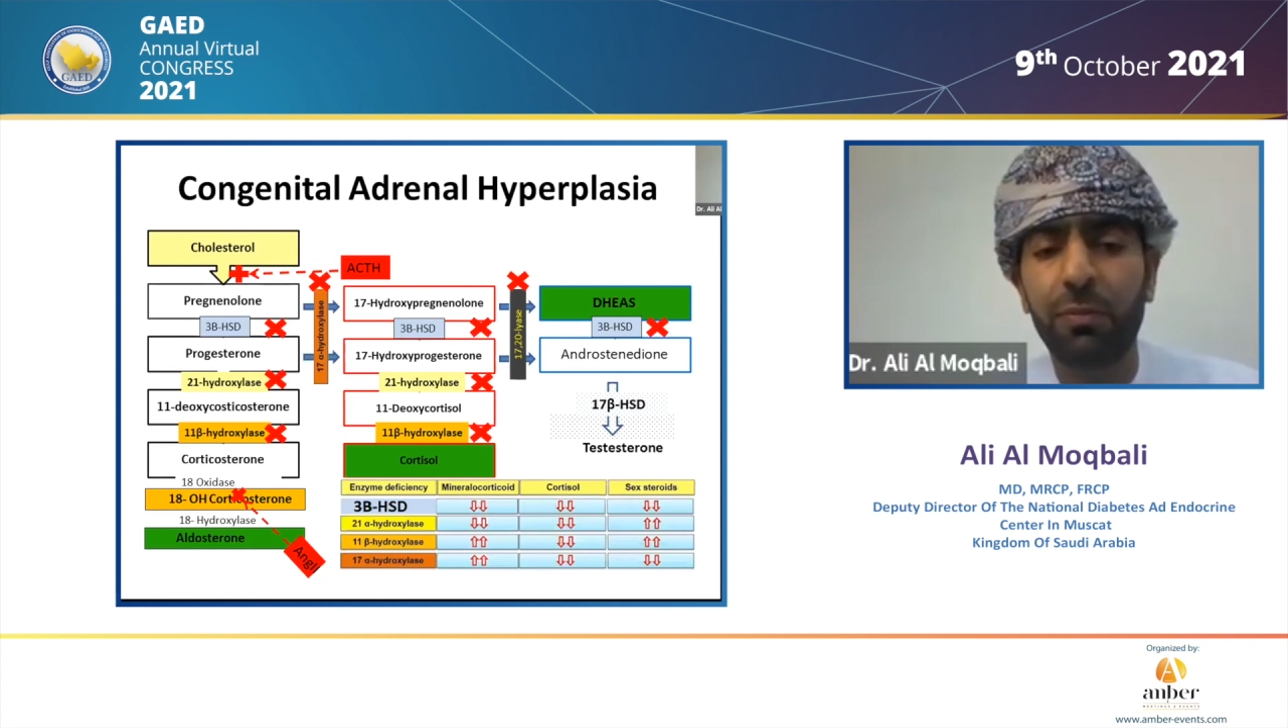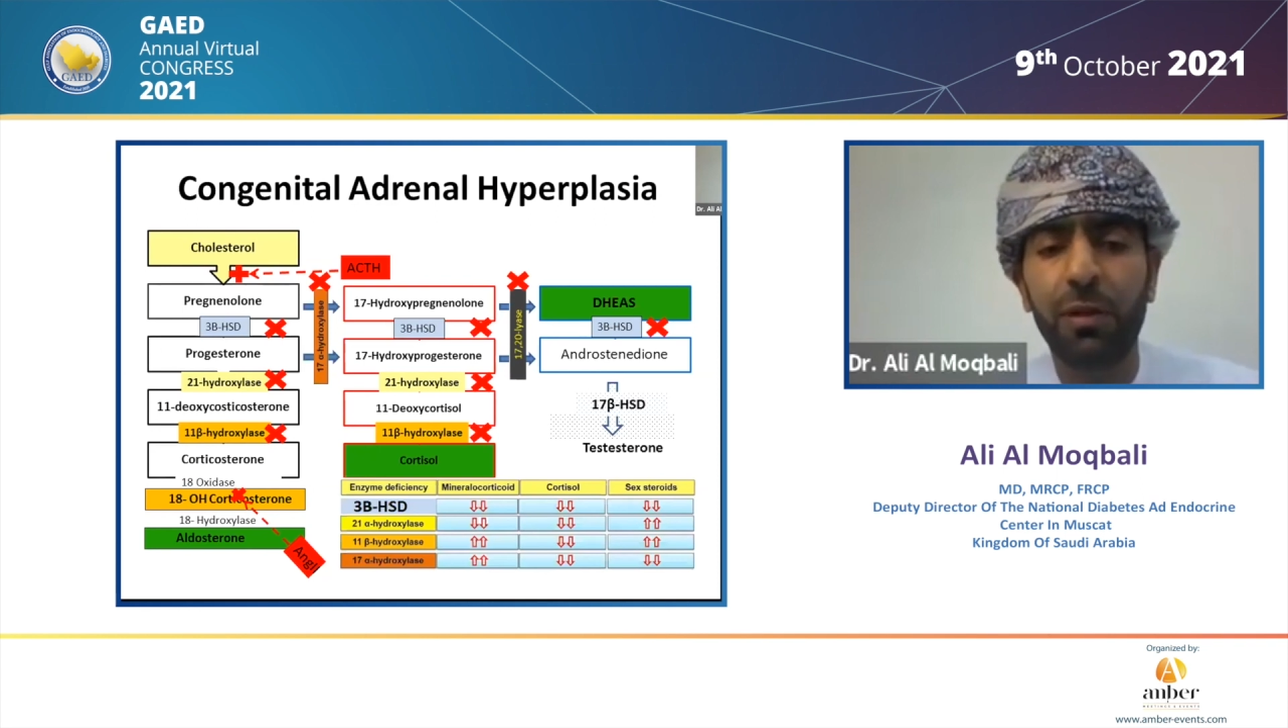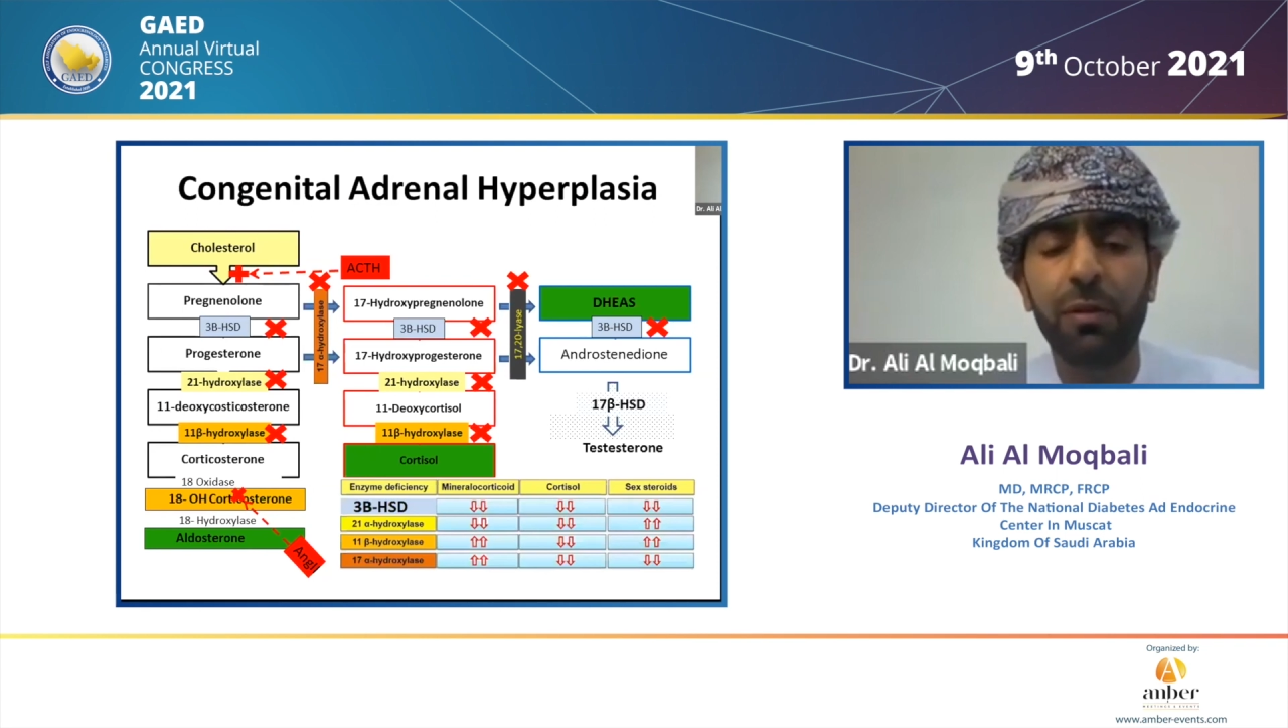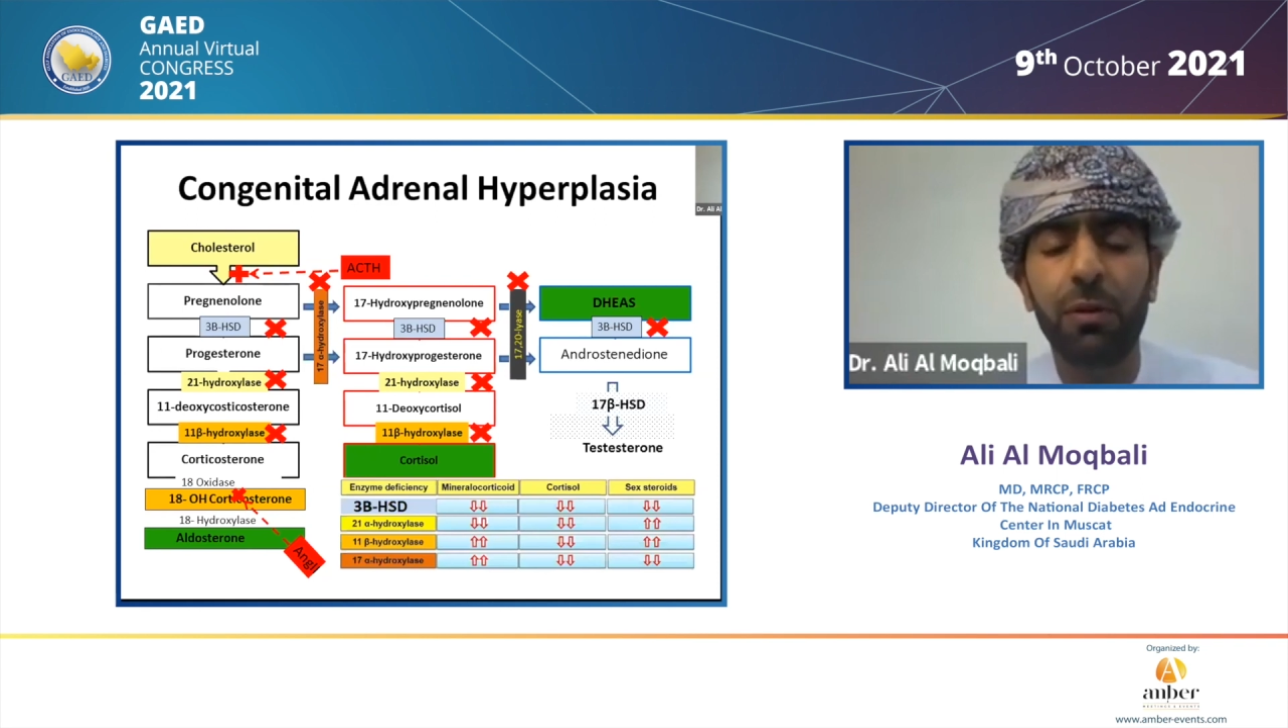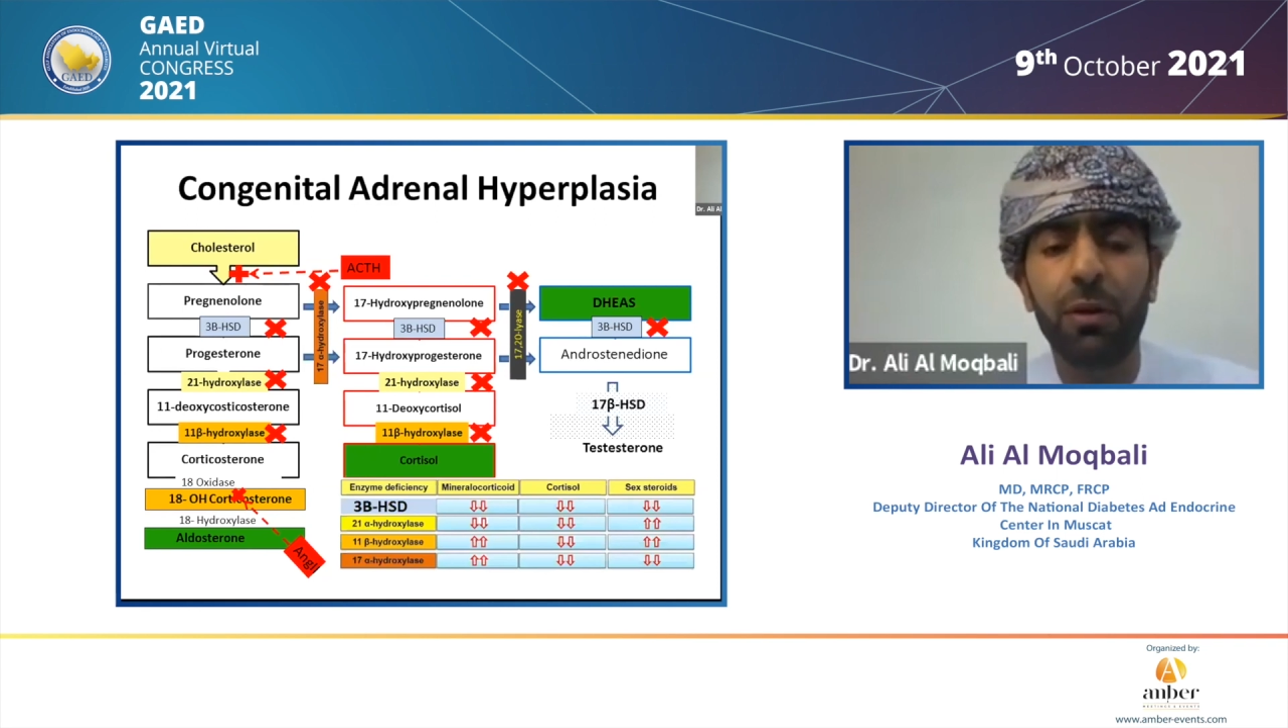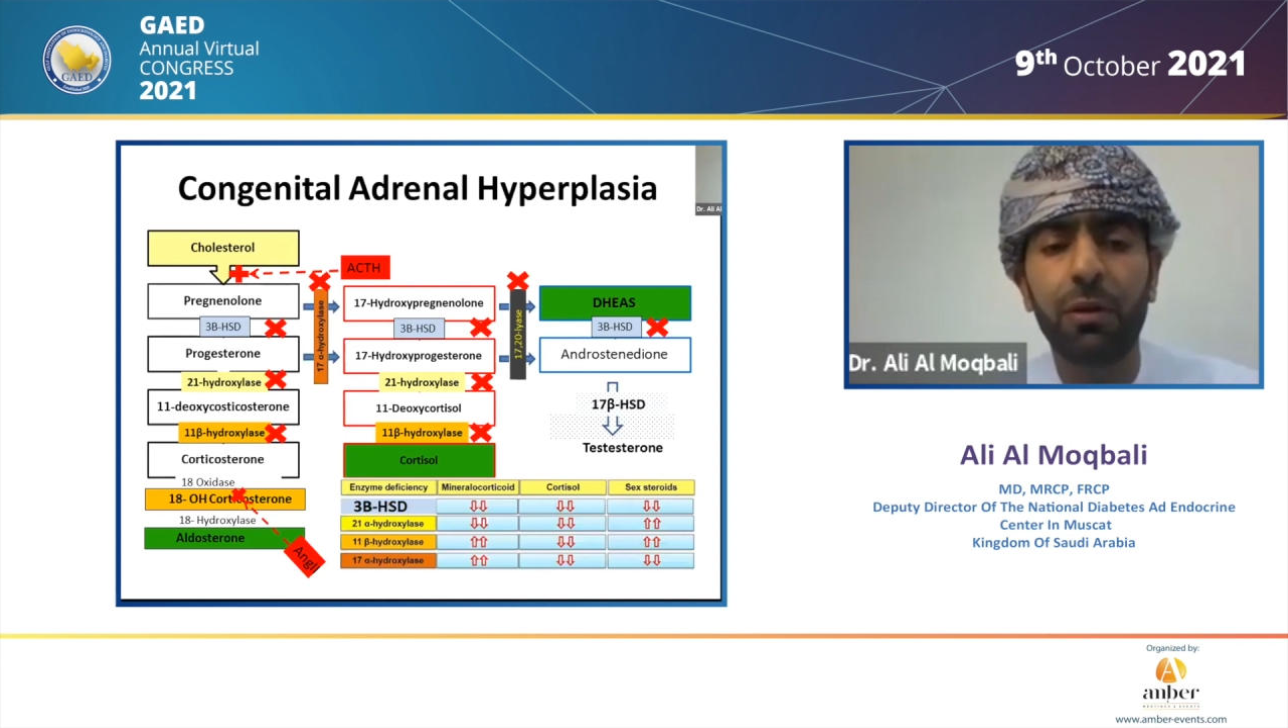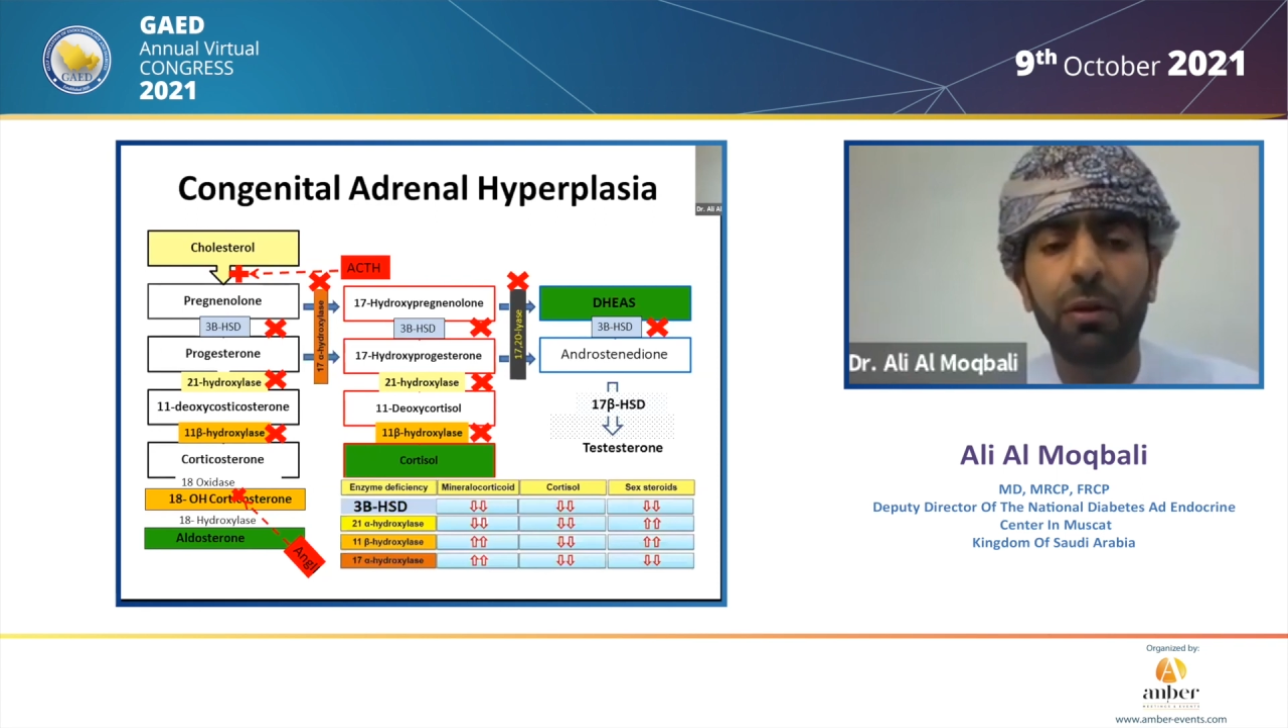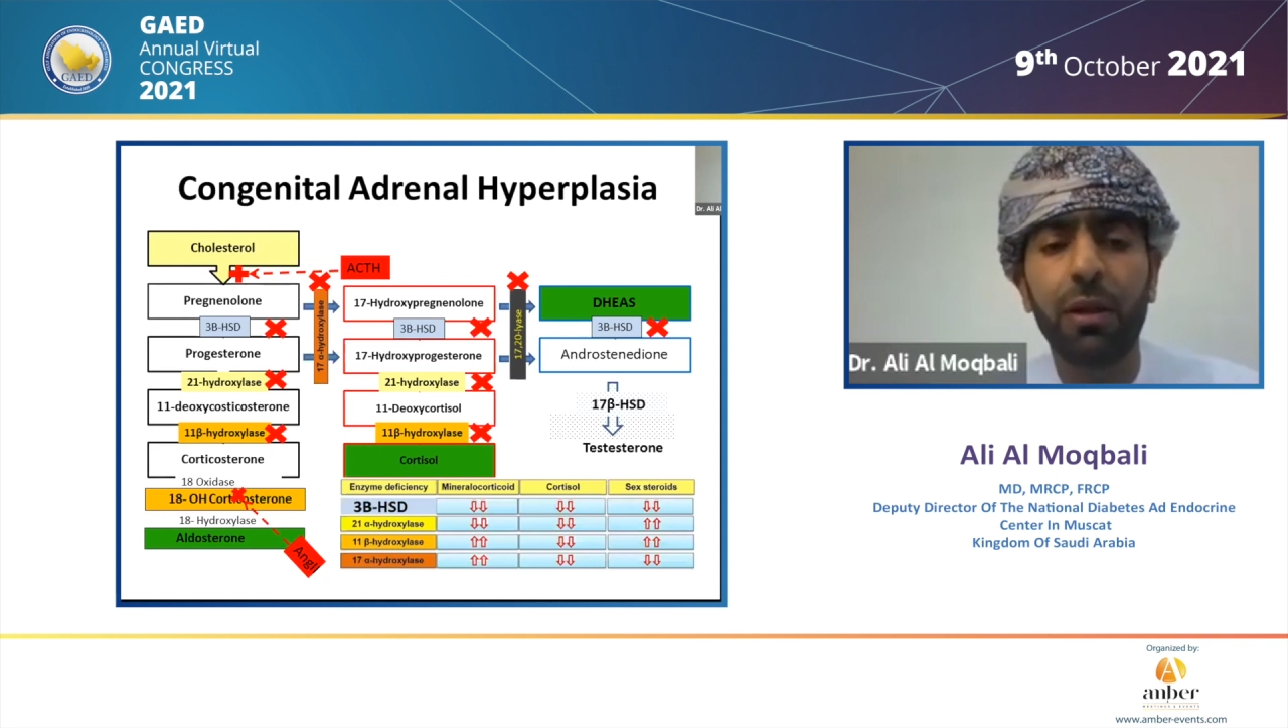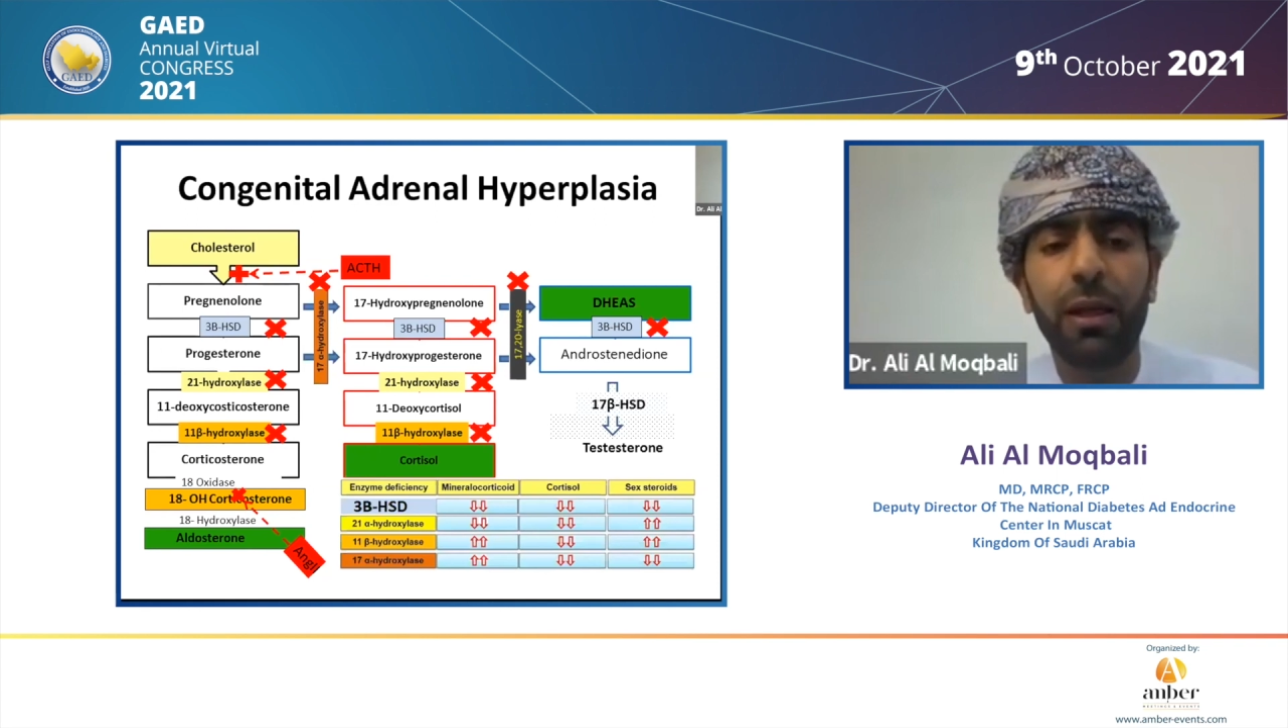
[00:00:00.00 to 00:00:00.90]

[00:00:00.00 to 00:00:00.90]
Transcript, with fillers: pre-block